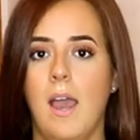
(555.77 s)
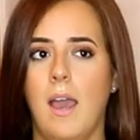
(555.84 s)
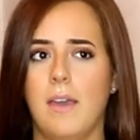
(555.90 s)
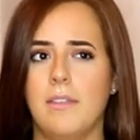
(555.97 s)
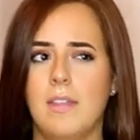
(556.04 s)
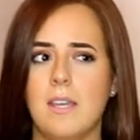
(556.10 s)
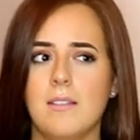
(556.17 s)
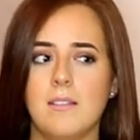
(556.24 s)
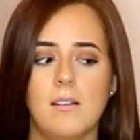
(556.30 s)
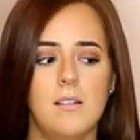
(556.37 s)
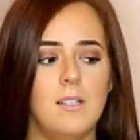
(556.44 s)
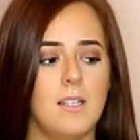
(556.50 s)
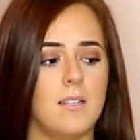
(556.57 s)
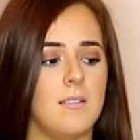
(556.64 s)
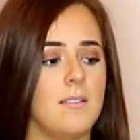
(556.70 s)
I think it's
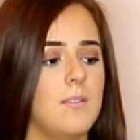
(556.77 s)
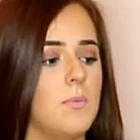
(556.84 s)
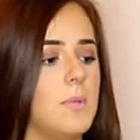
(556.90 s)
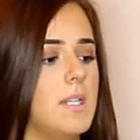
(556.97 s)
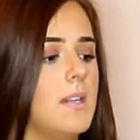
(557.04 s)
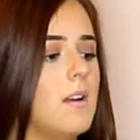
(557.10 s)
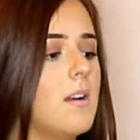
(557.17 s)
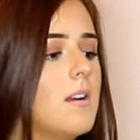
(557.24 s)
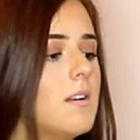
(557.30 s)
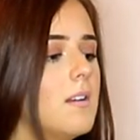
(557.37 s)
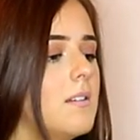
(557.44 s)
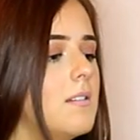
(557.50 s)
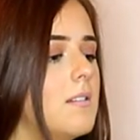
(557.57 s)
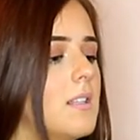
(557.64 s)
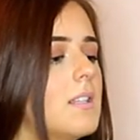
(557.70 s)
called like a
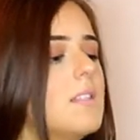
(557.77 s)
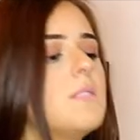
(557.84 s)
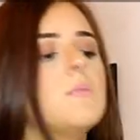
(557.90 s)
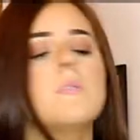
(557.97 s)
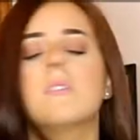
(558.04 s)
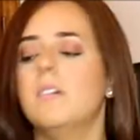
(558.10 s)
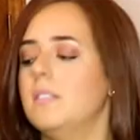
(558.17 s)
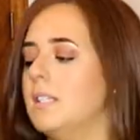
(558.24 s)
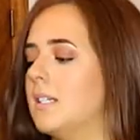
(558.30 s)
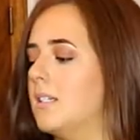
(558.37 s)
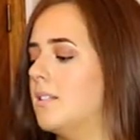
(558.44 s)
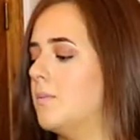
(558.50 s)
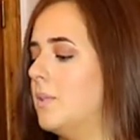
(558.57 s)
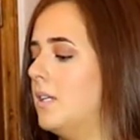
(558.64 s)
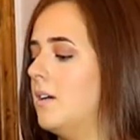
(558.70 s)
sweetheart. I think this was called like
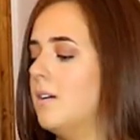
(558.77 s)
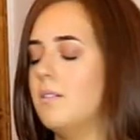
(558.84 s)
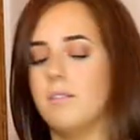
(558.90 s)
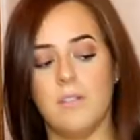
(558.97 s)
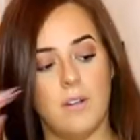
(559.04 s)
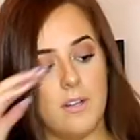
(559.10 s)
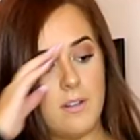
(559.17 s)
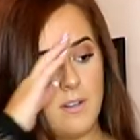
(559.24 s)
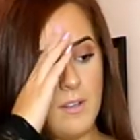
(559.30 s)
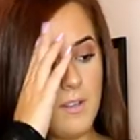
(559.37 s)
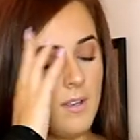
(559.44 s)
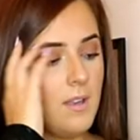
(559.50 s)
a sweetheart shirt.